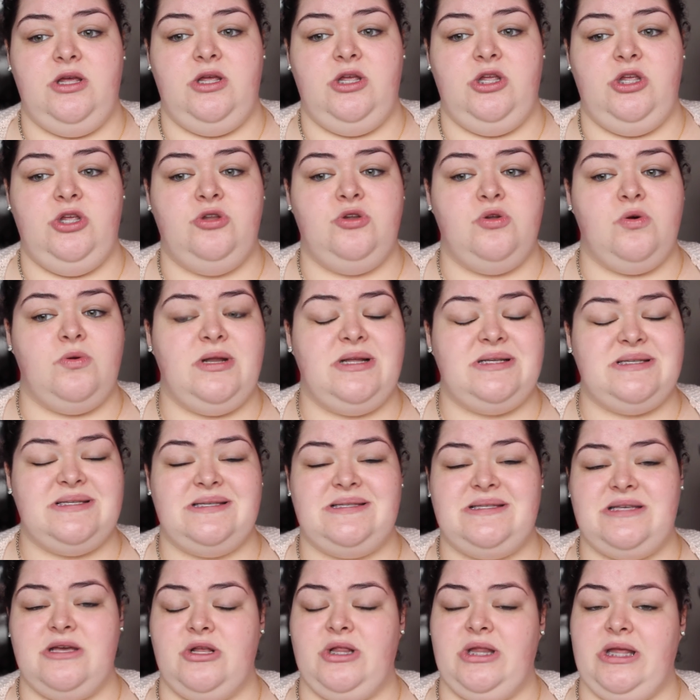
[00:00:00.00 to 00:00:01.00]
you don't
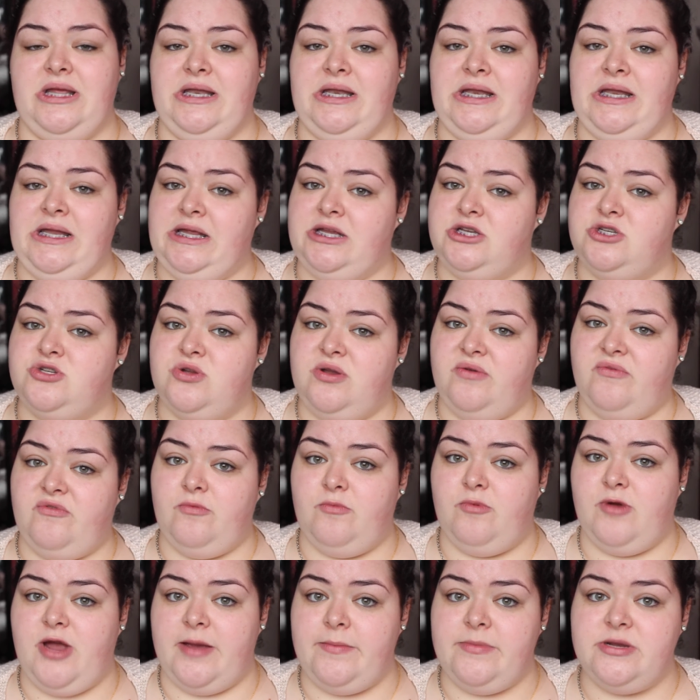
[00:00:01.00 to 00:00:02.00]
necessarily need 2
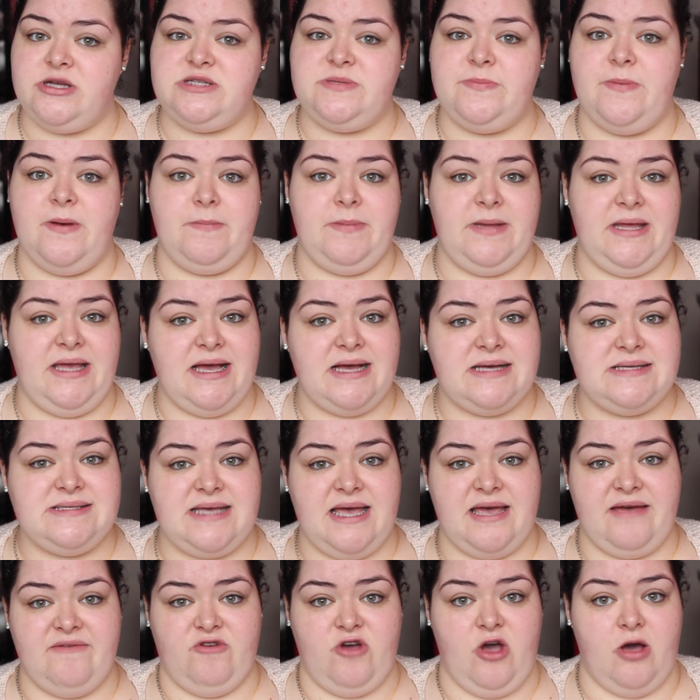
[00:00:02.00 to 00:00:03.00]
different primers, but because
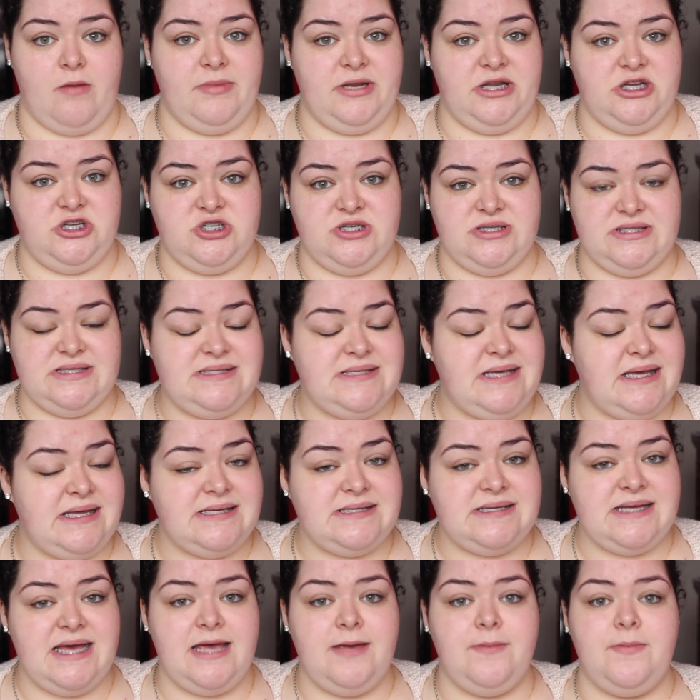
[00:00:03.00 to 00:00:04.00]
I have combination
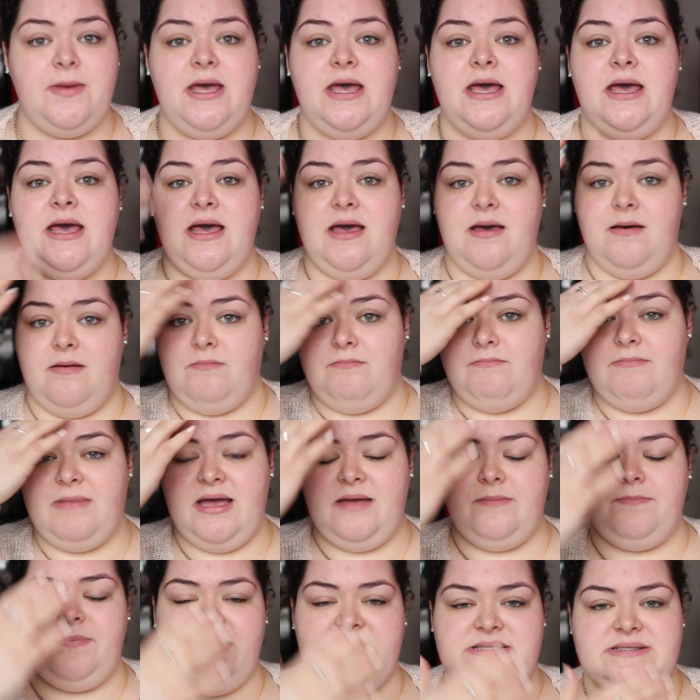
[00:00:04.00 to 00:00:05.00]
skin type,
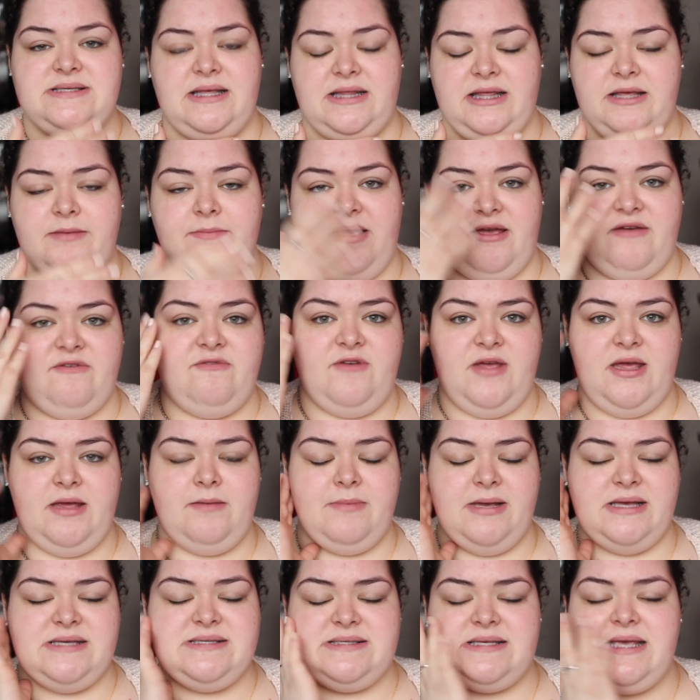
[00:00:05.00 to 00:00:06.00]
my
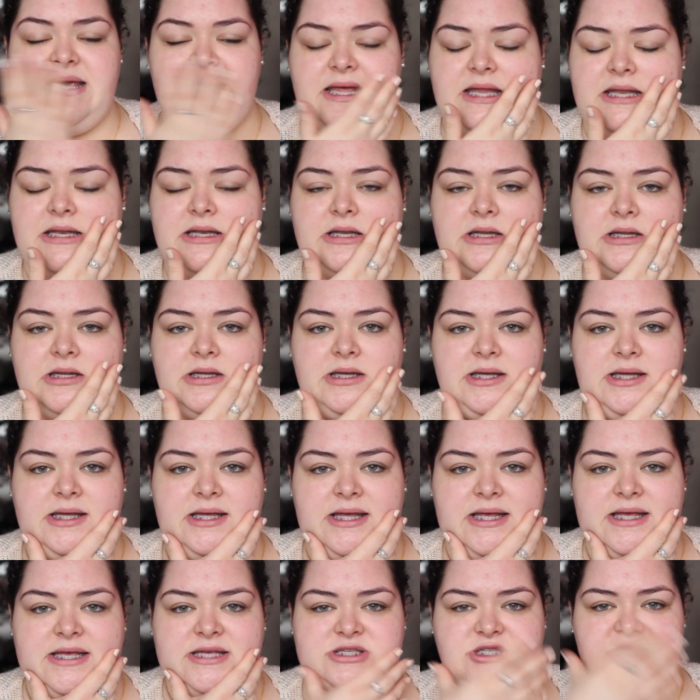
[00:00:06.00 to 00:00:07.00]
skin
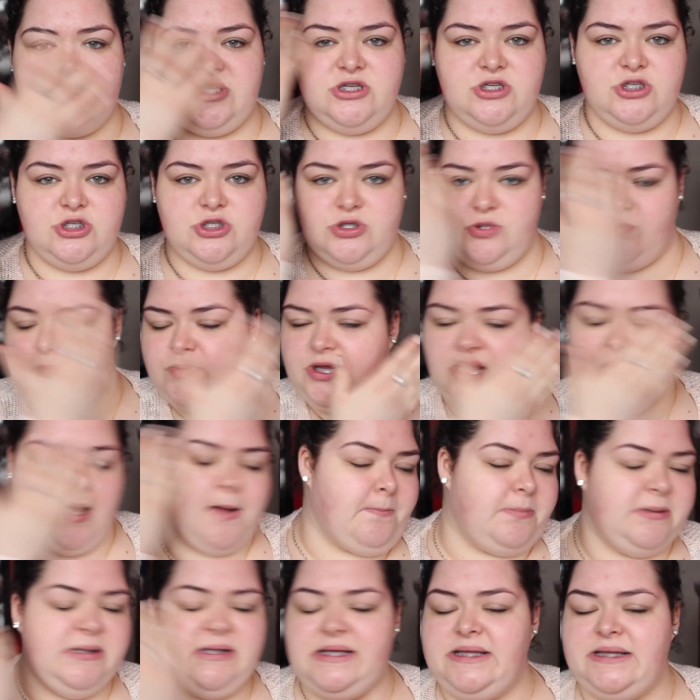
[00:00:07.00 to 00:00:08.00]
is
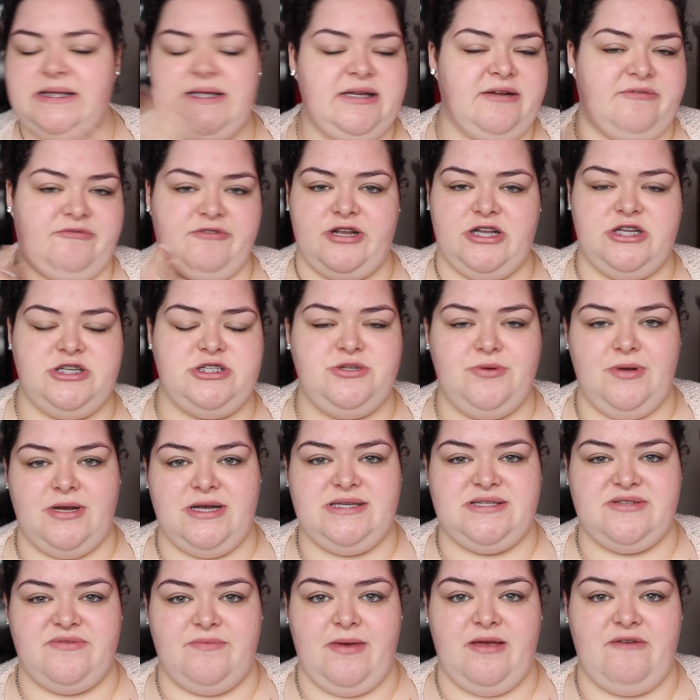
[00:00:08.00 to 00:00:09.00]
completely different in 2
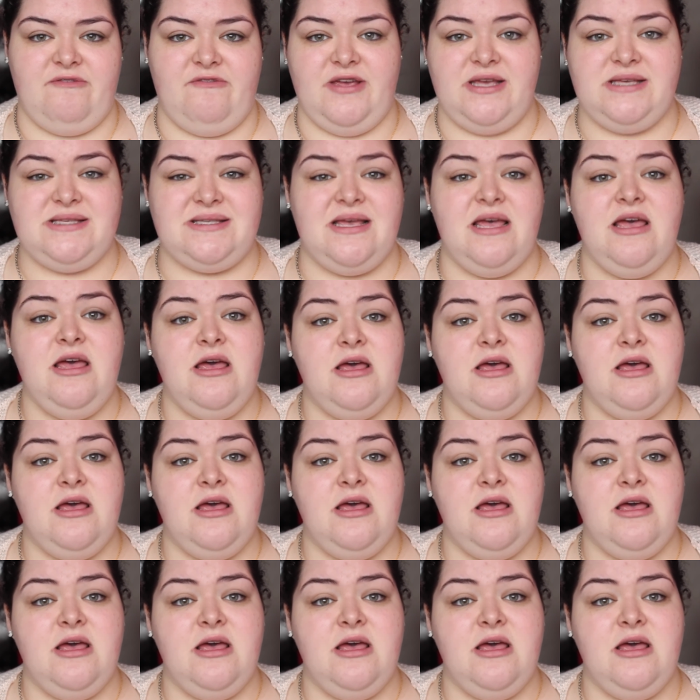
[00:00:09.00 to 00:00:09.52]
areas of my face.